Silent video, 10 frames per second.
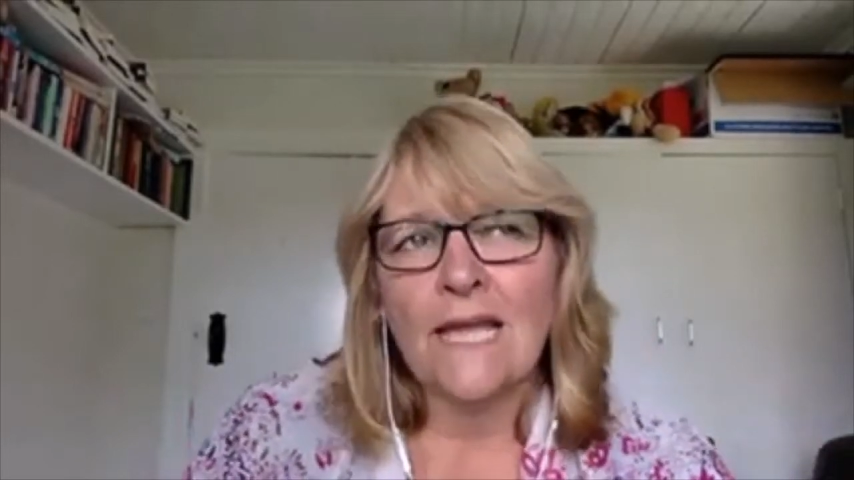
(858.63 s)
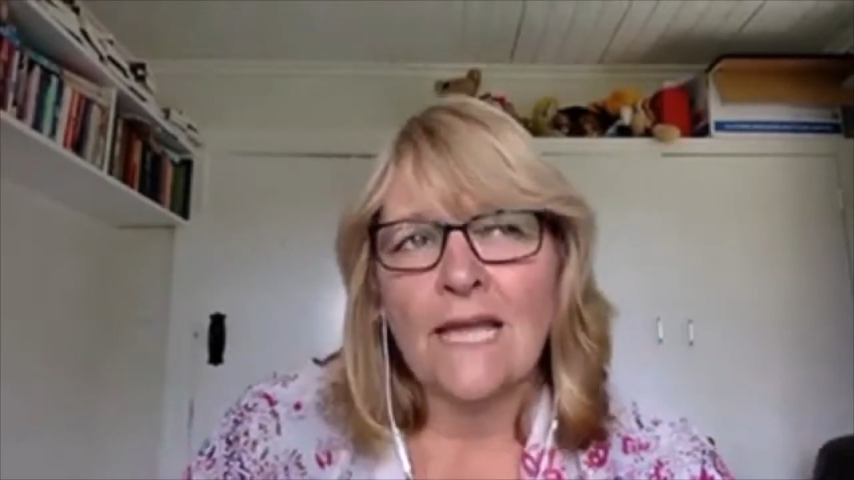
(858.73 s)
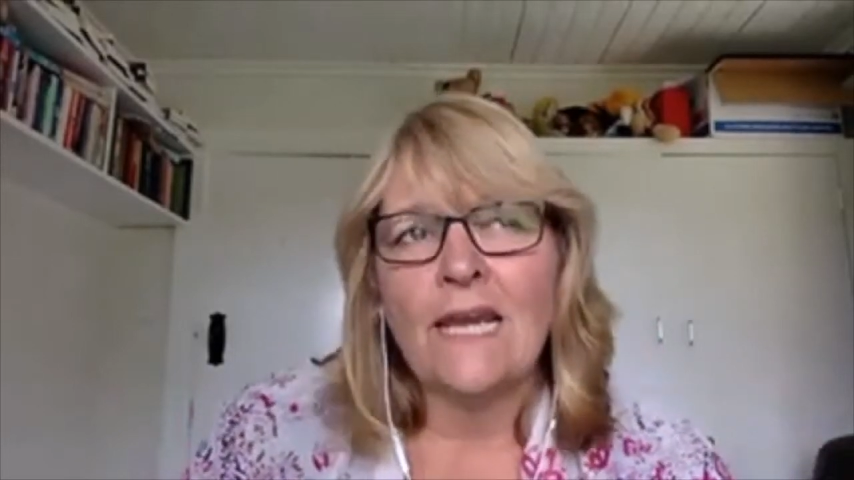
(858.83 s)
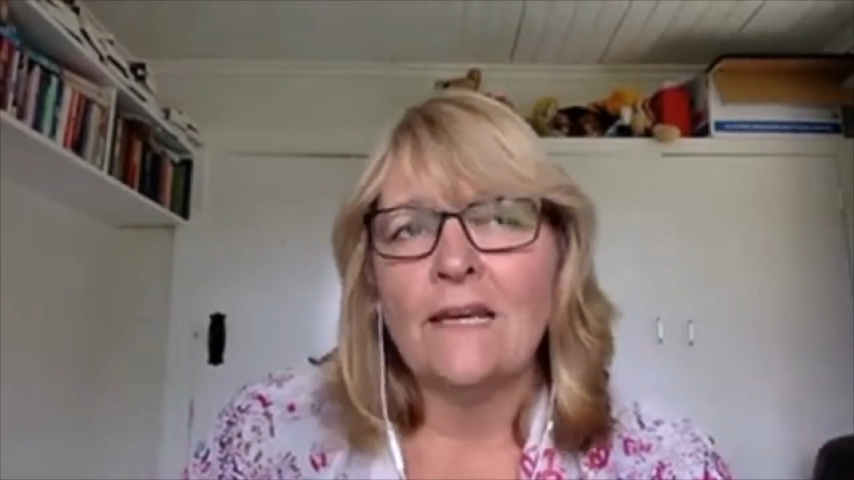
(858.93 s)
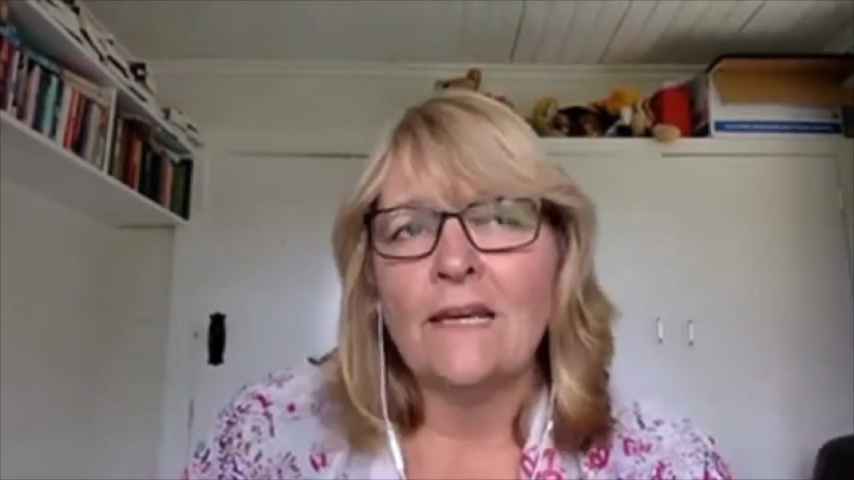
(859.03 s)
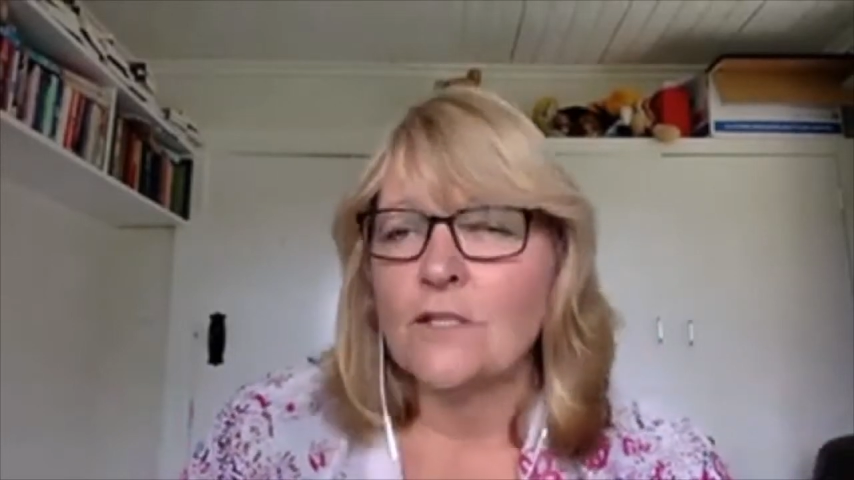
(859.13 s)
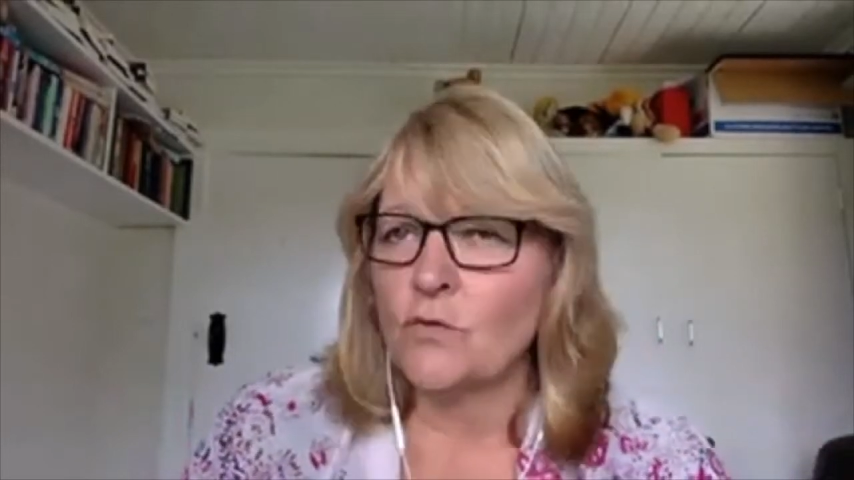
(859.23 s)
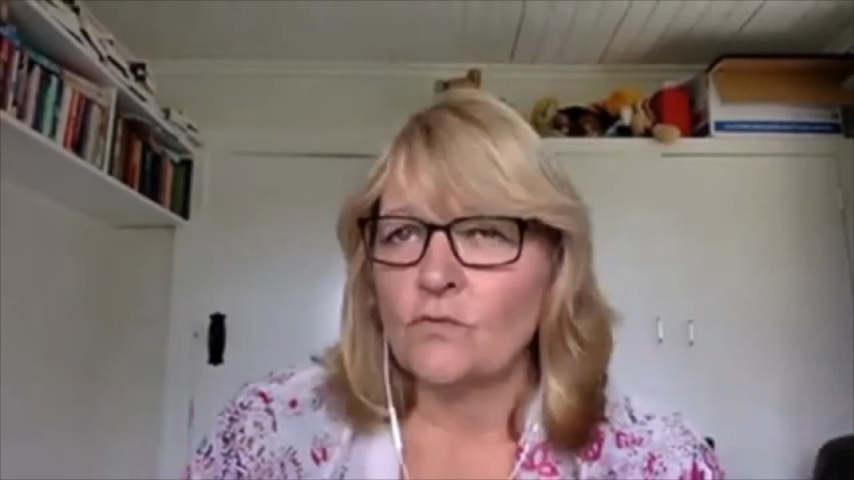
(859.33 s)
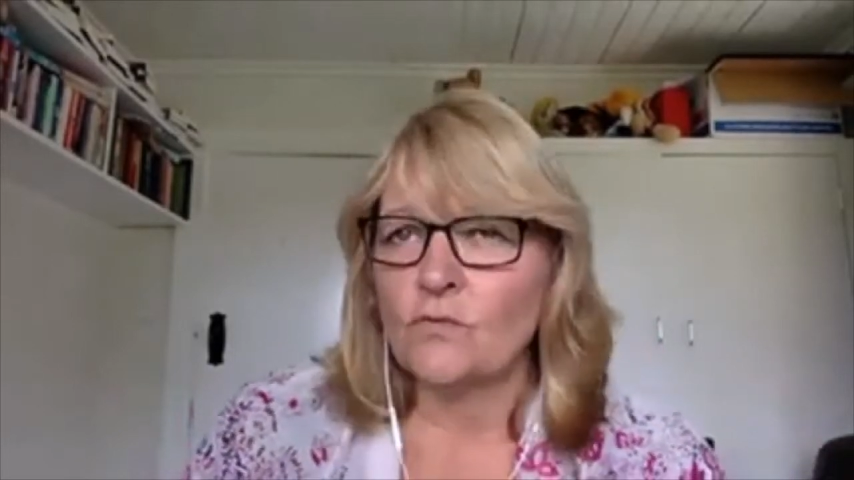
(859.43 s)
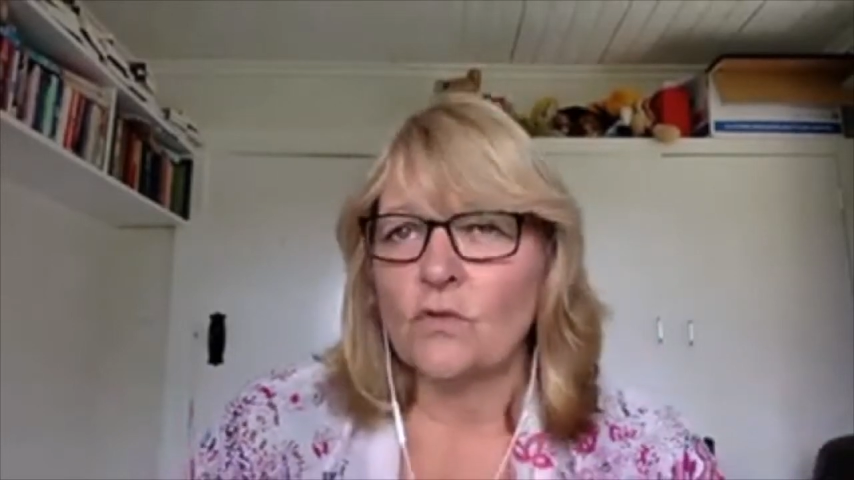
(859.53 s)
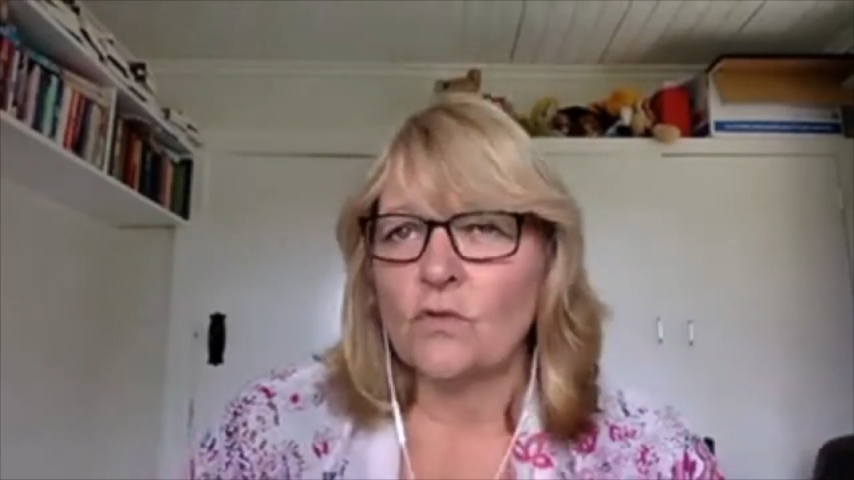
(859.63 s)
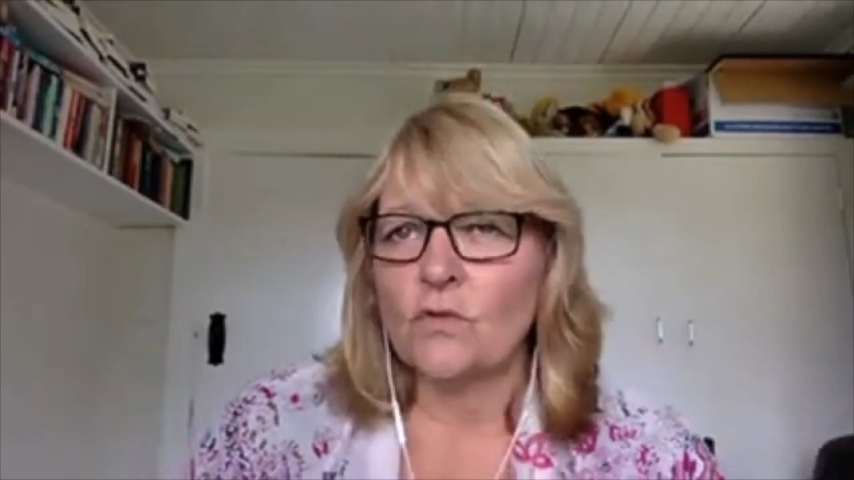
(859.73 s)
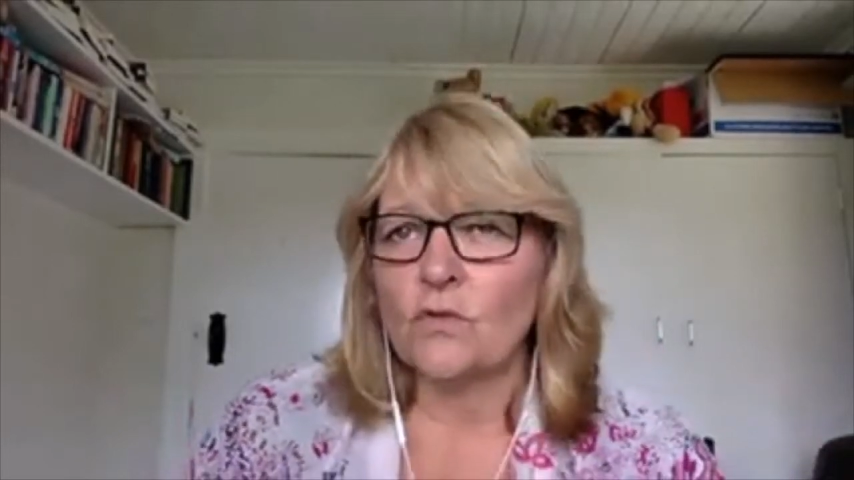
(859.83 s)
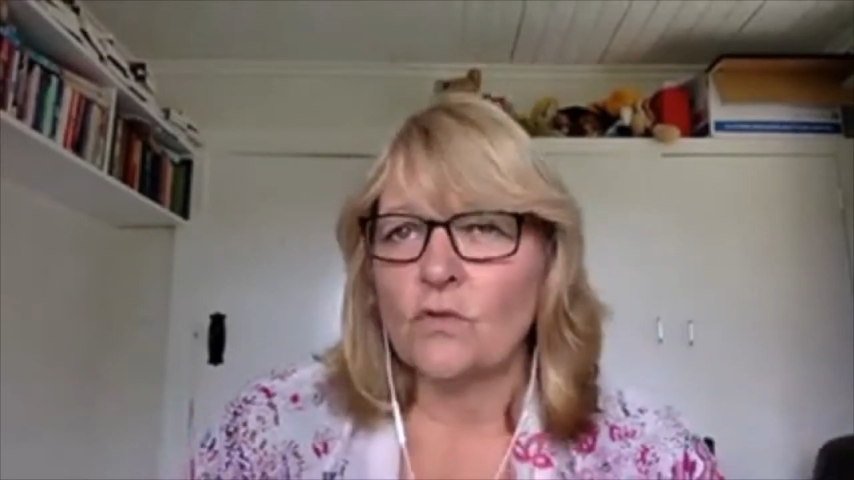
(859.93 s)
that, and it's sort of,